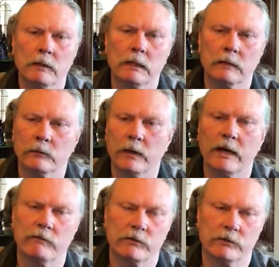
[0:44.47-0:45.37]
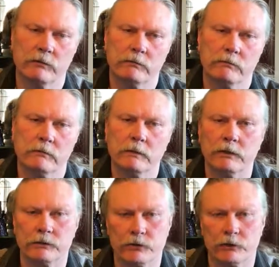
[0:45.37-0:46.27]
We have
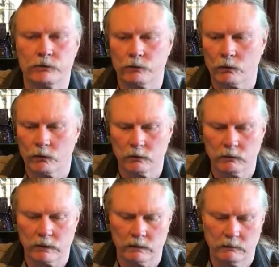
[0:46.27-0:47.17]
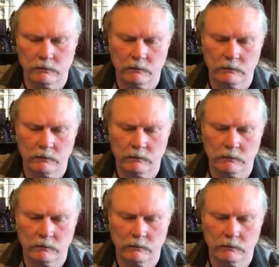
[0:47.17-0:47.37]
a church world that